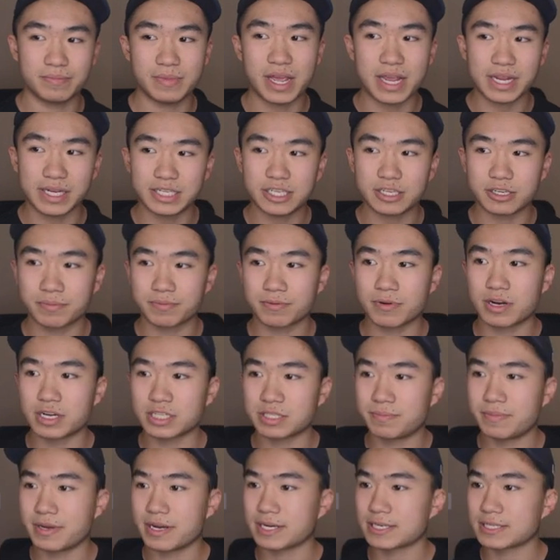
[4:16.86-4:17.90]
A tier
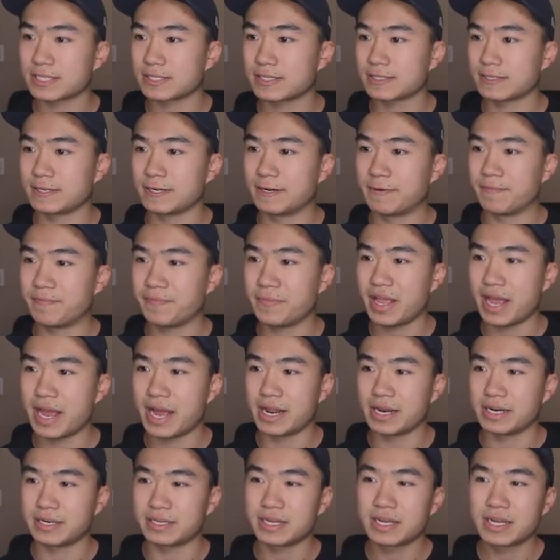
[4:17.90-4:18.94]
prospects. Um,
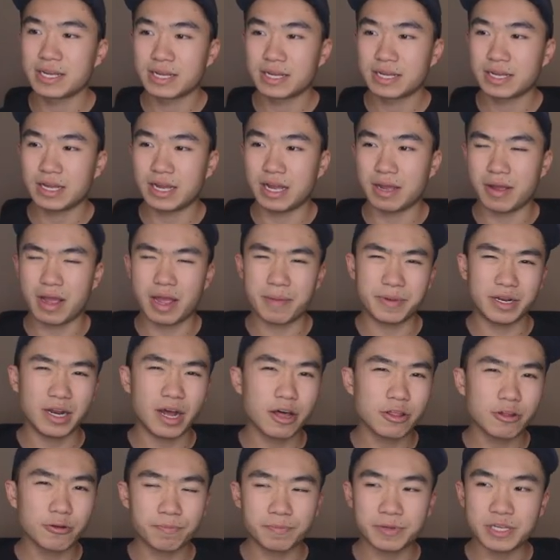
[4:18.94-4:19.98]
and, I, I mean,
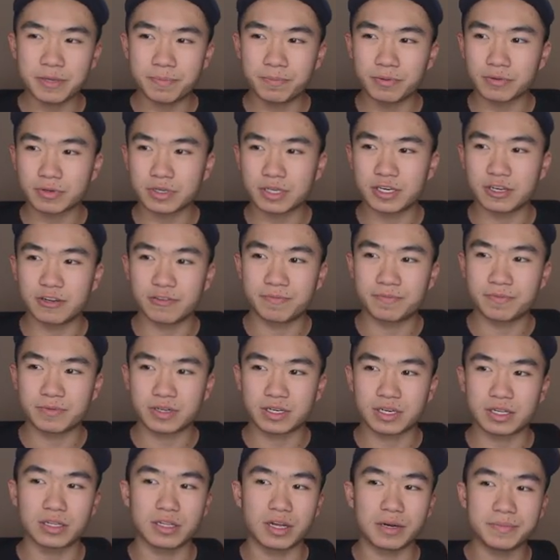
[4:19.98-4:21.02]
other people could have
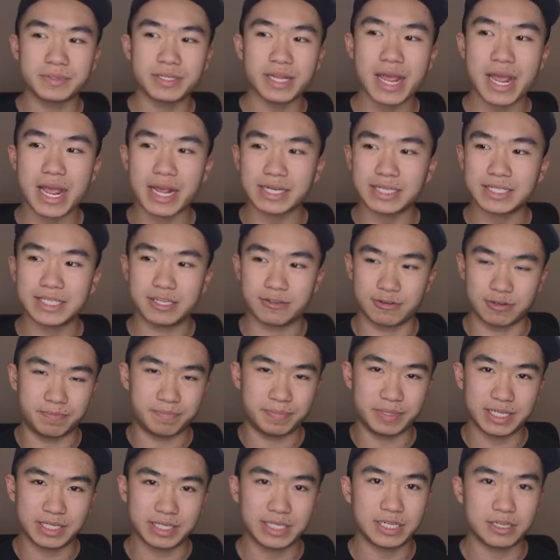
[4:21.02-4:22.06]
clumped A tier and
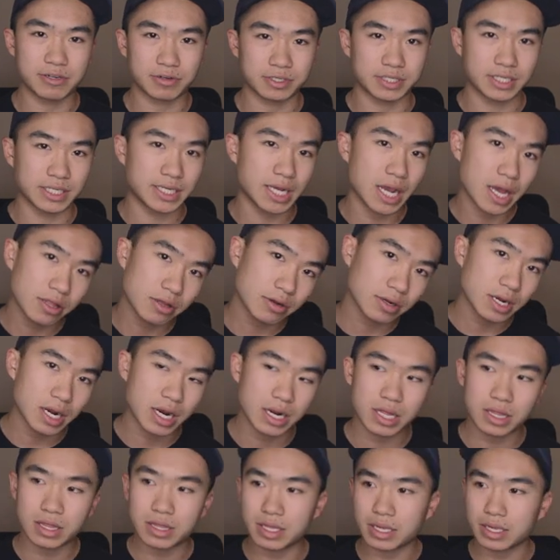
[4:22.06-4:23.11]
B tier together
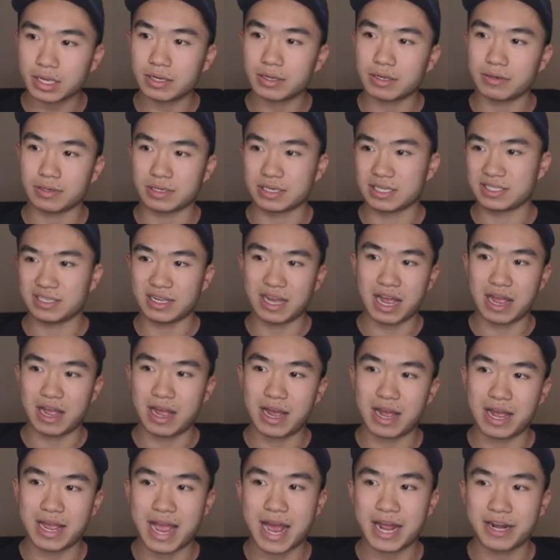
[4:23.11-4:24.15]
kind of thing, because I,
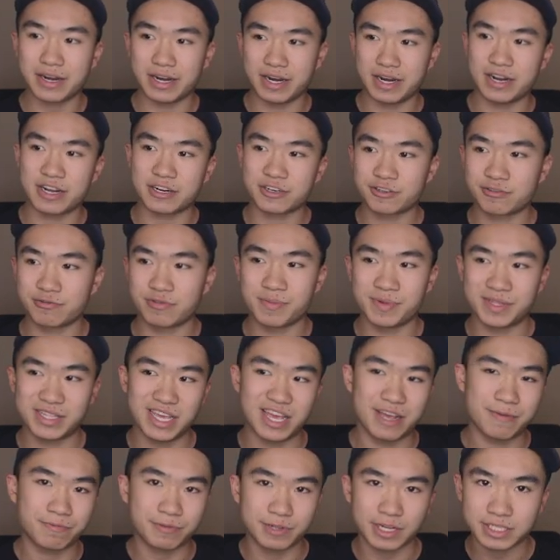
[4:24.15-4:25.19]
I added an extra one with
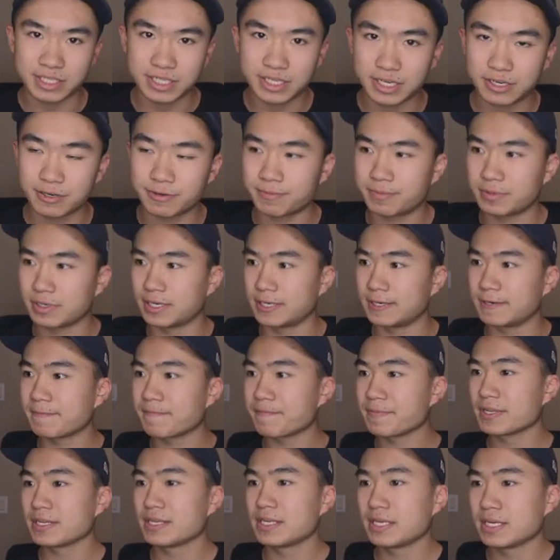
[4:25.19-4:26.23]
the A plus tier, but...
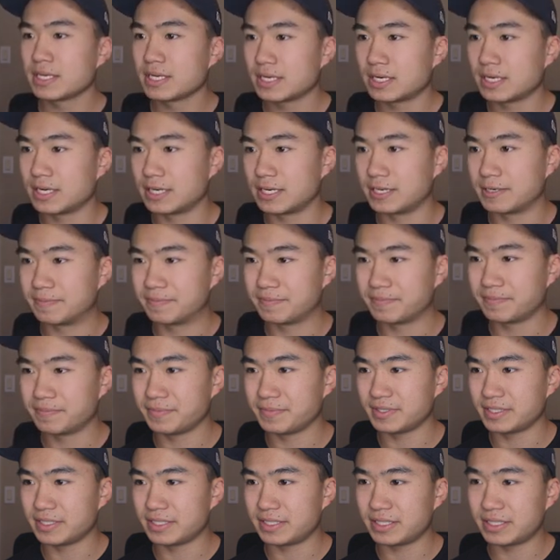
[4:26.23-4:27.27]
Um,
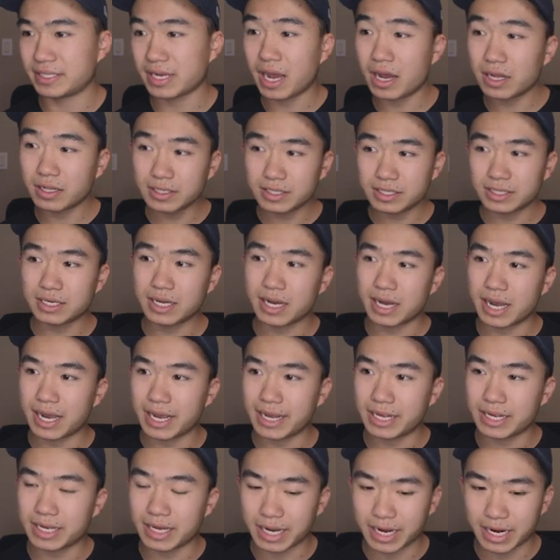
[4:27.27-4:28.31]
Dahlin,
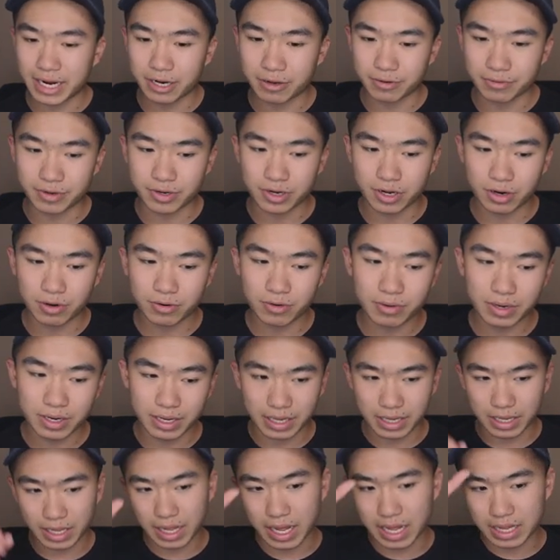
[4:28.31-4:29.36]
I, I don't know.
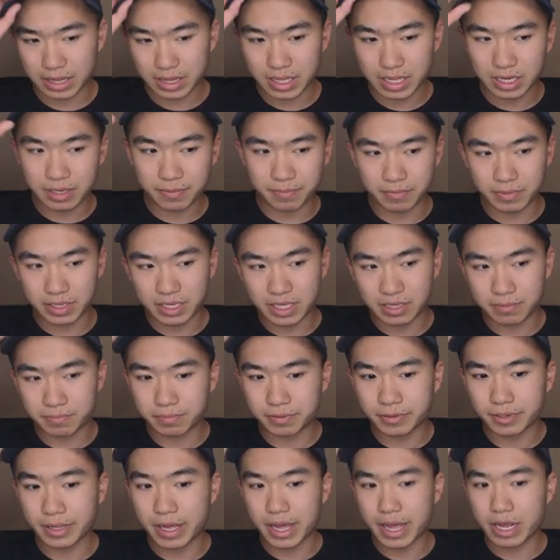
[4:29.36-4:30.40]
I think him
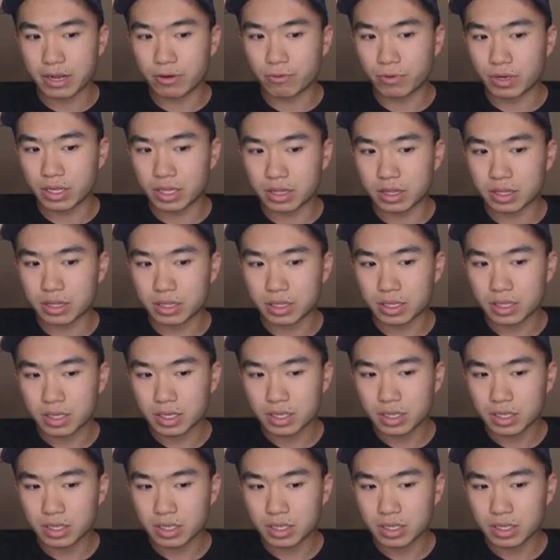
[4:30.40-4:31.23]
playing with...